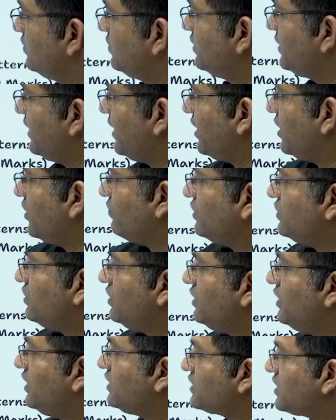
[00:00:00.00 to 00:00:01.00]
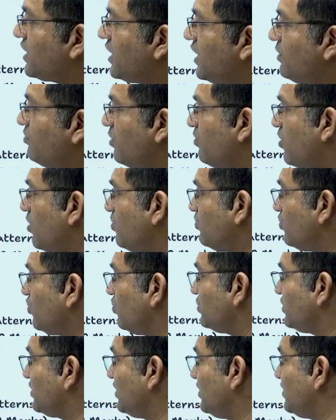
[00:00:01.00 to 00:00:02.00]
Second question, describe
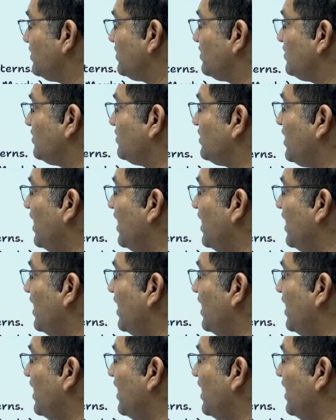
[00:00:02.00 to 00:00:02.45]
apoptosis